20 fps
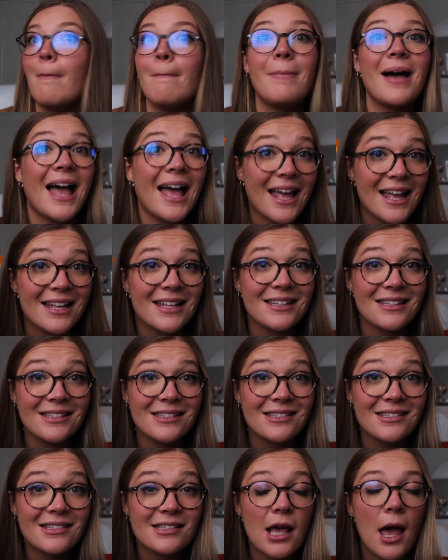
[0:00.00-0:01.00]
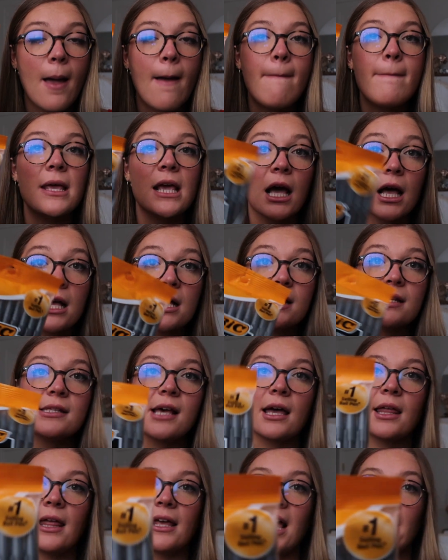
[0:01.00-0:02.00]
pens because
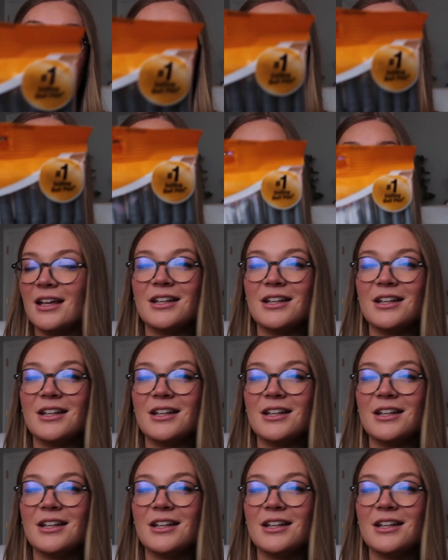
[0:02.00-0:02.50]
I like having these.